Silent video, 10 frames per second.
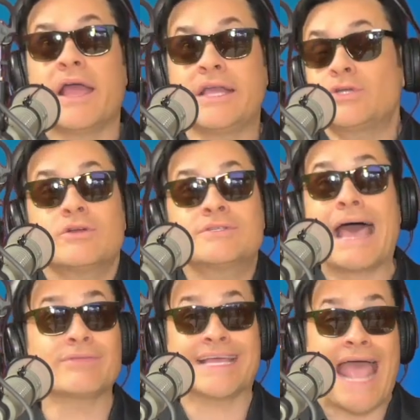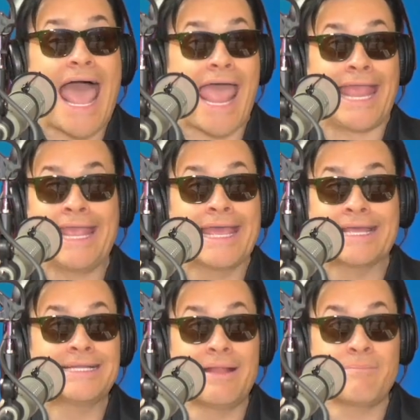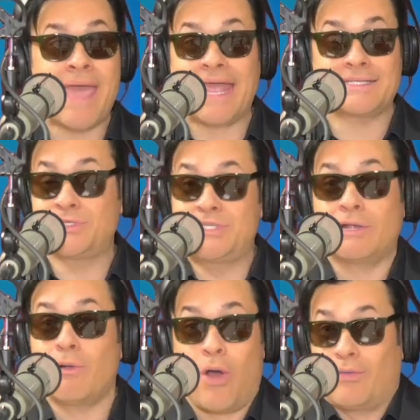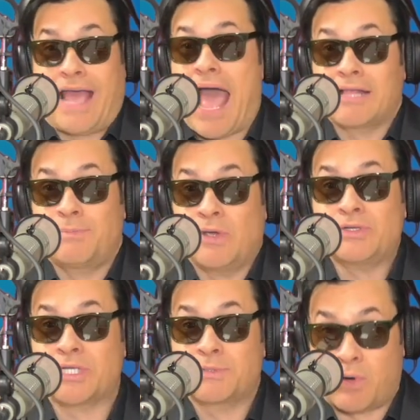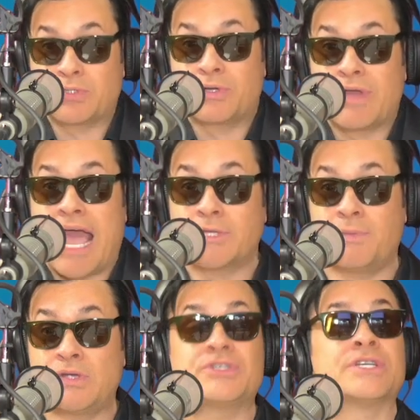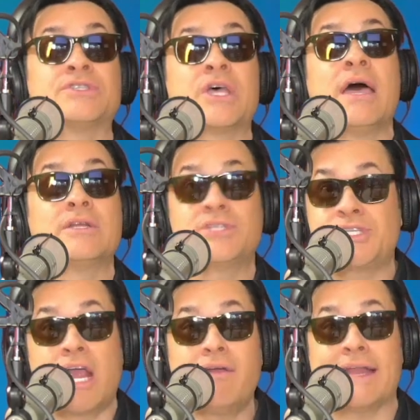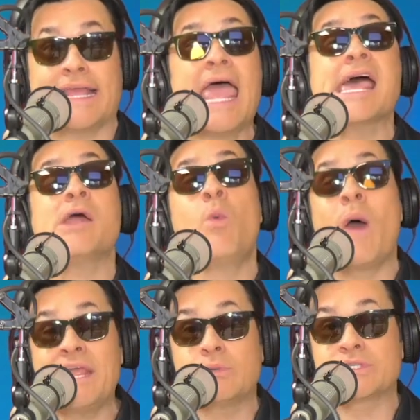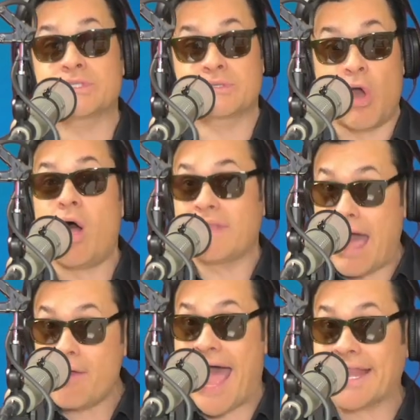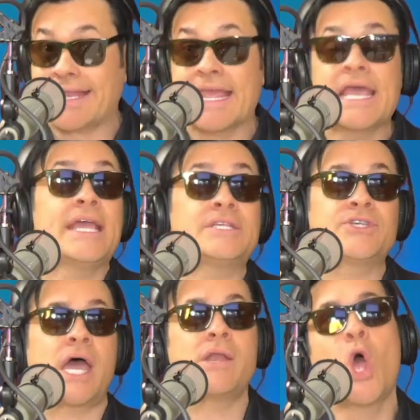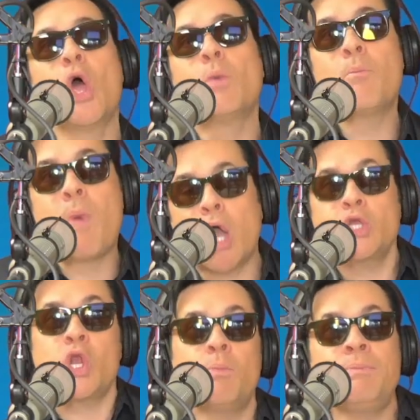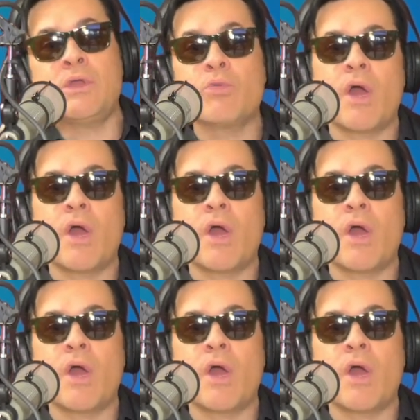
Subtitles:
It turns out the guy made 0 contributions, personal contributions to charity. And when he was called out on it, he said, me